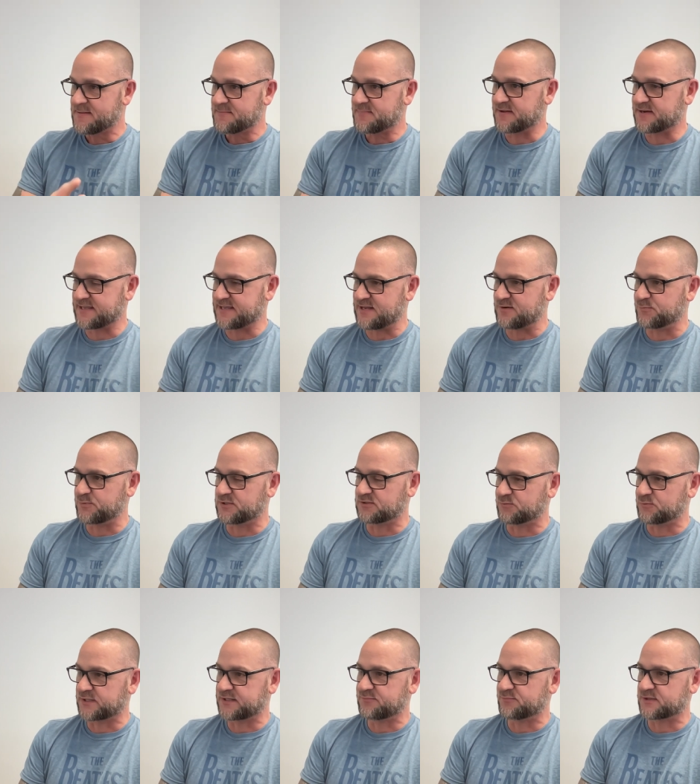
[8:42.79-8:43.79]
But again,
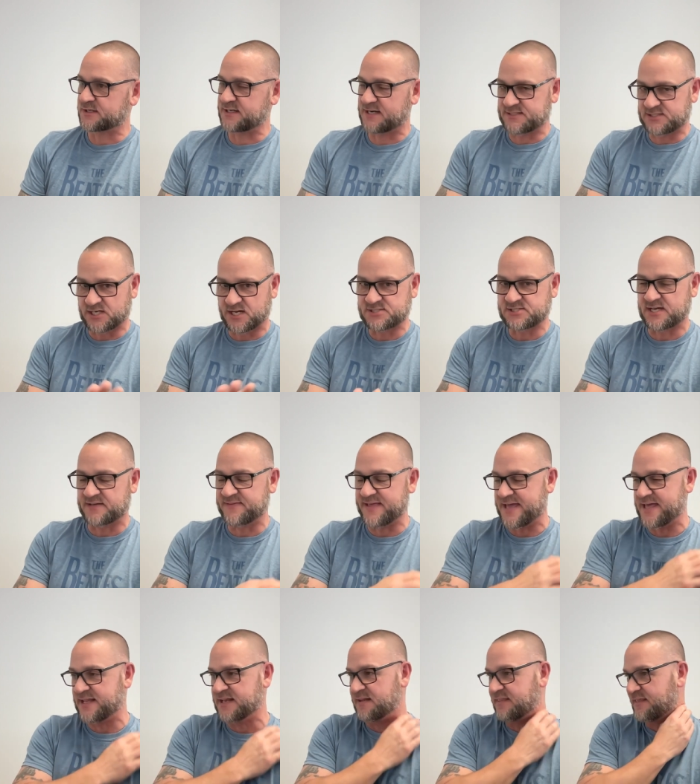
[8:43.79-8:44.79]
we'll, we're going to touch on
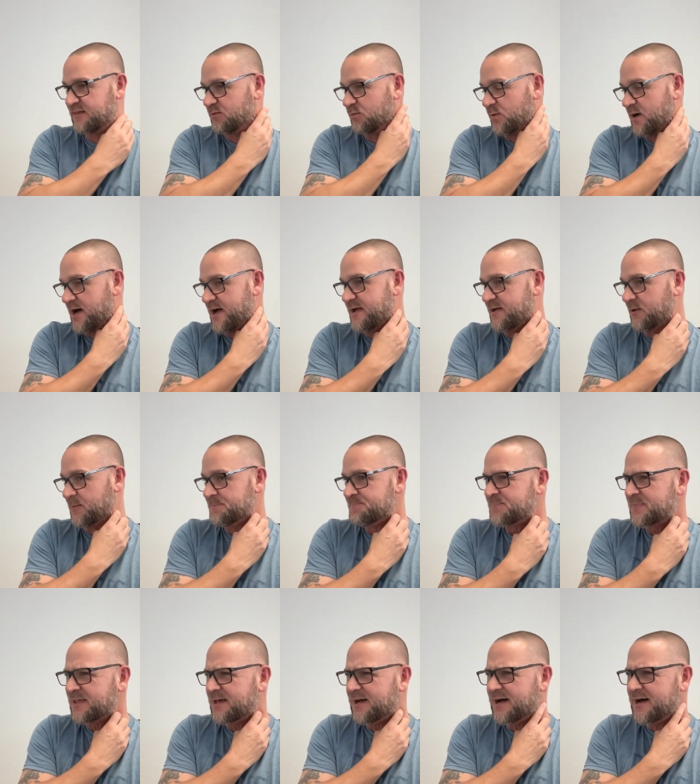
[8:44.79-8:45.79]
that in a little
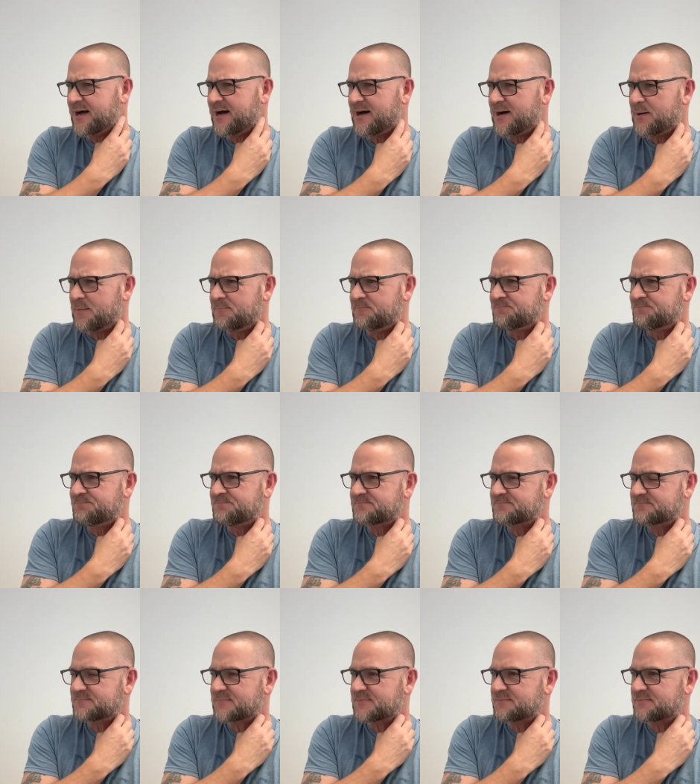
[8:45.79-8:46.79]
while. Um,
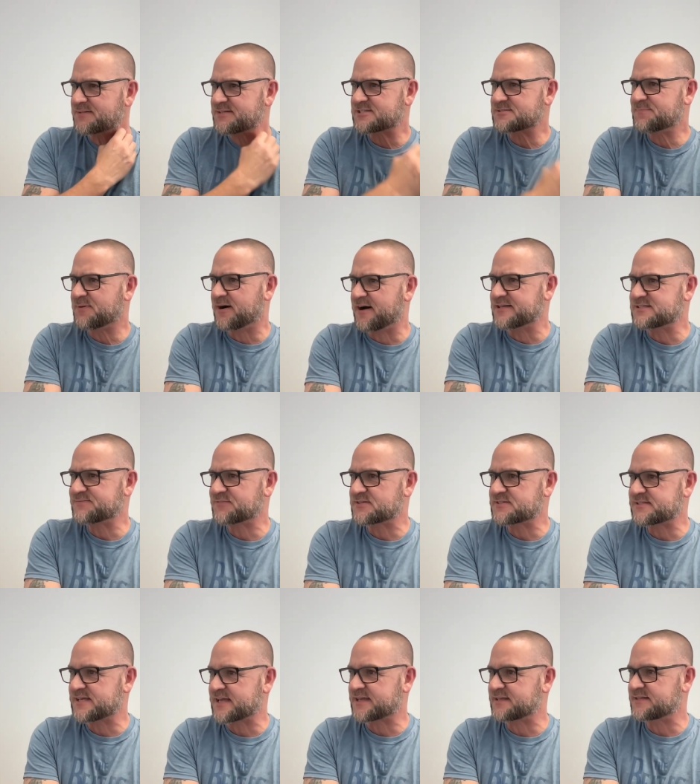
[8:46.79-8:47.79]
just pause for a
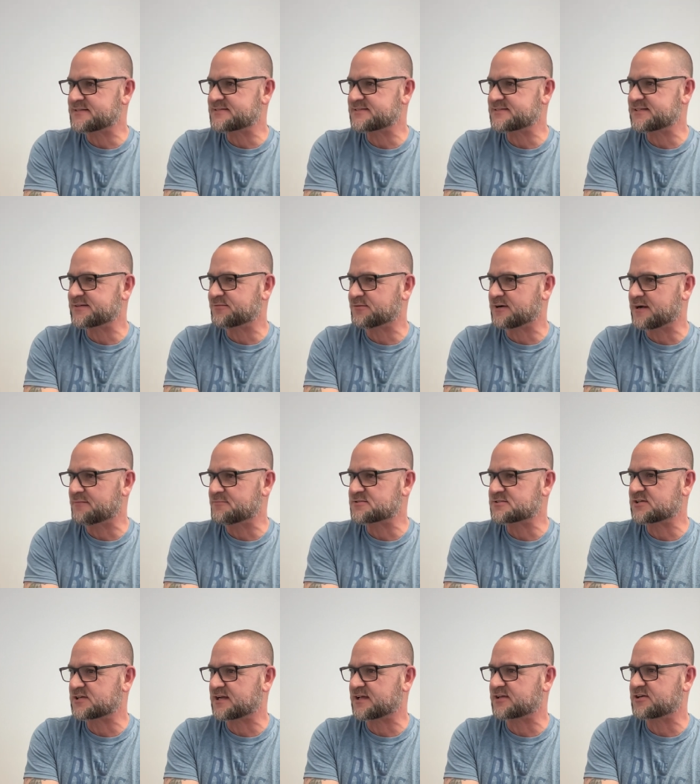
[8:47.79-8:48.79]
second and see where I was
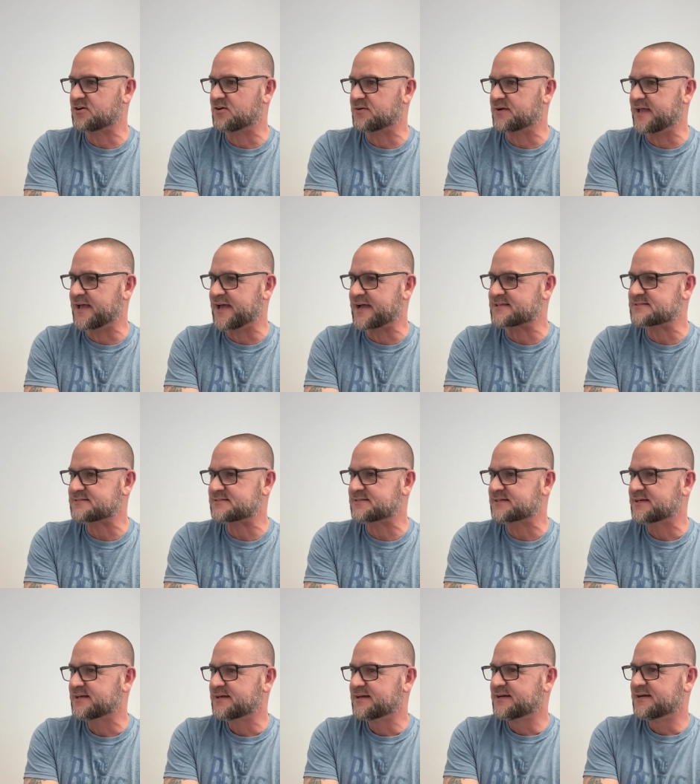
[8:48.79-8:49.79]
going to go next.
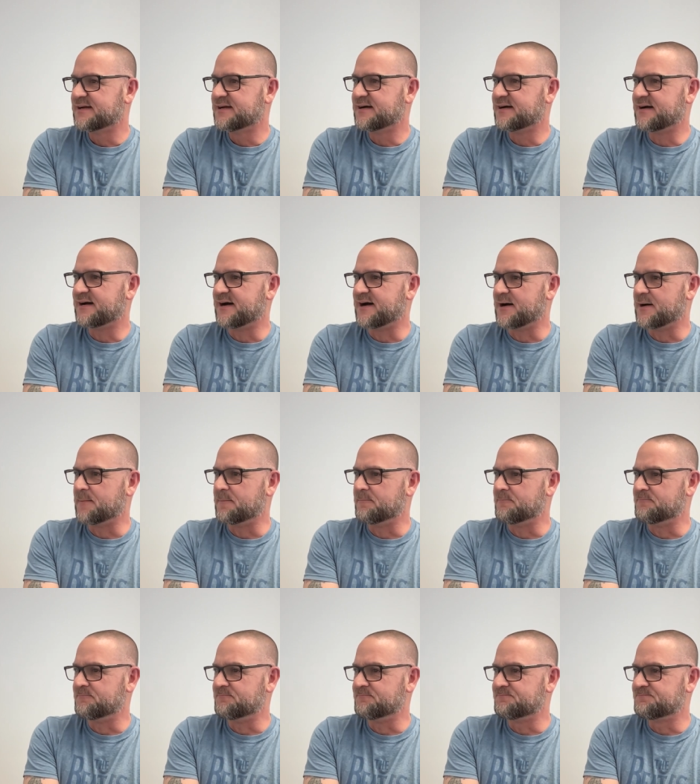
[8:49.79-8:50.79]

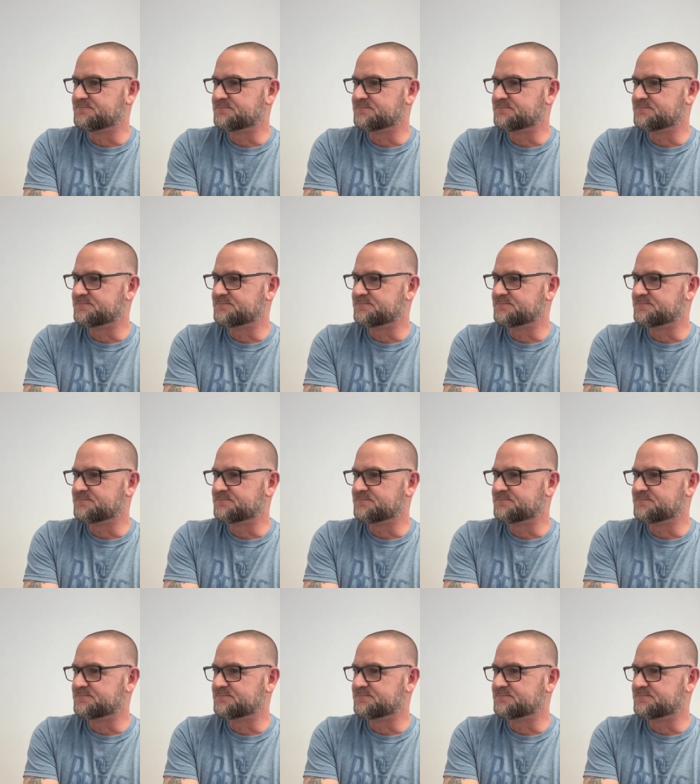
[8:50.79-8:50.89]
Um,